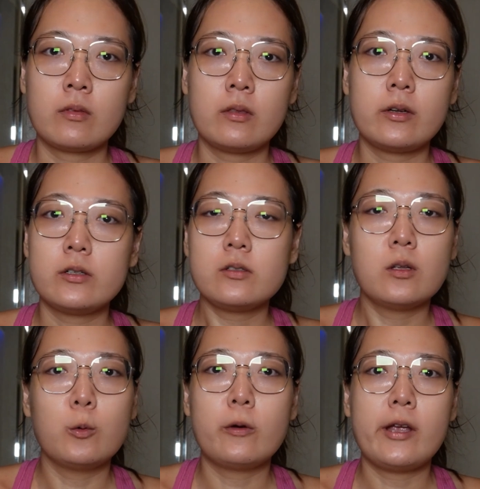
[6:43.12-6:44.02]
There's
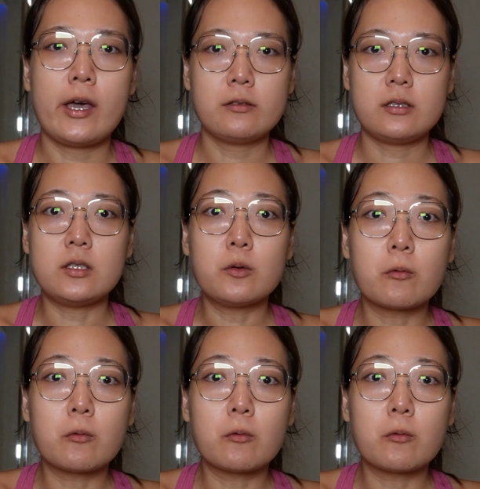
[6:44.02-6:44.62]
nowhere else in the